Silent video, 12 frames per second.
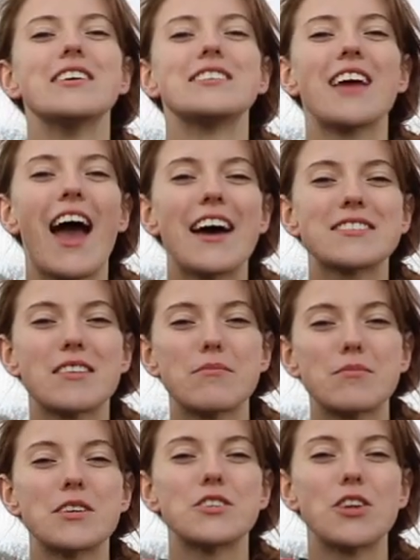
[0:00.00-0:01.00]
to ask
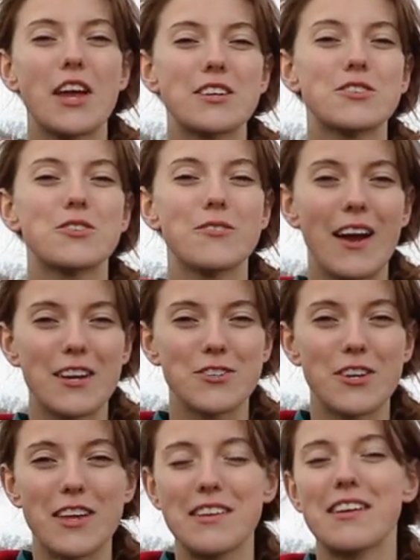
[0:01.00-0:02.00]
them to change
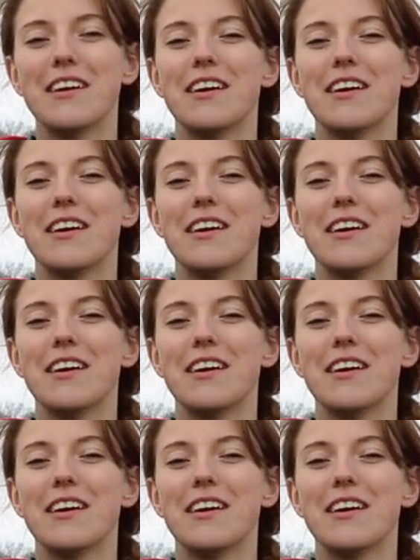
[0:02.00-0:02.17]
direction.